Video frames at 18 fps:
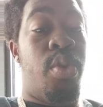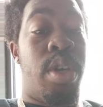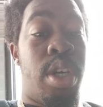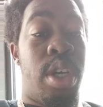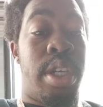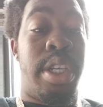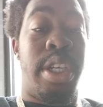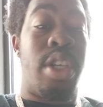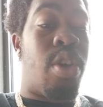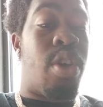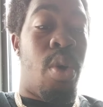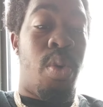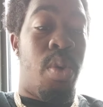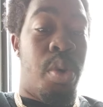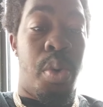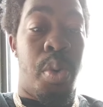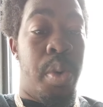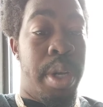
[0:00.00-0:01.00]
you could just
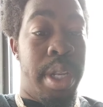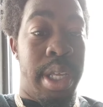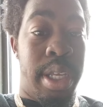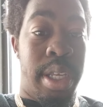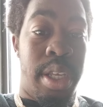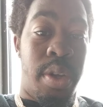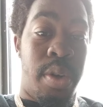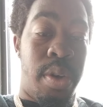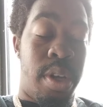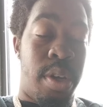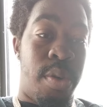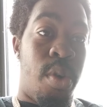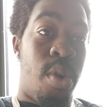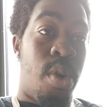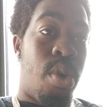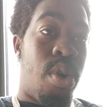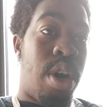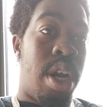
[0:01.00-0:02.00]
go Google it, you
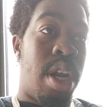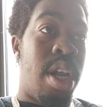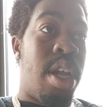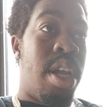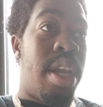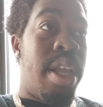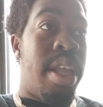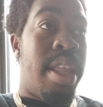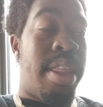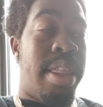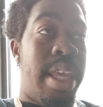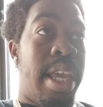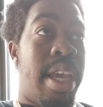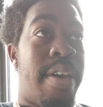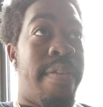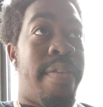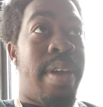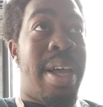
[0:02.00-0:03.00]
know, or
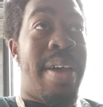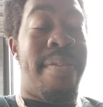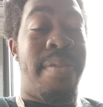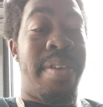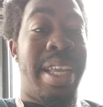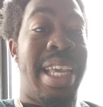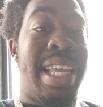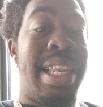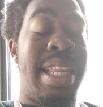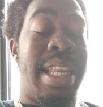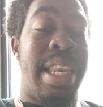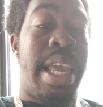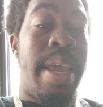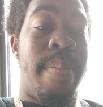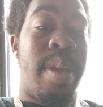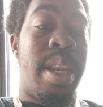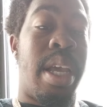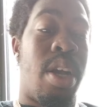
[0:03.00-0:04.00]
think of, I forget the
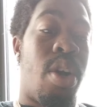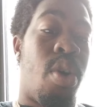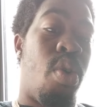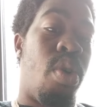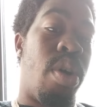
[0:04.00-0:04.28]
name of that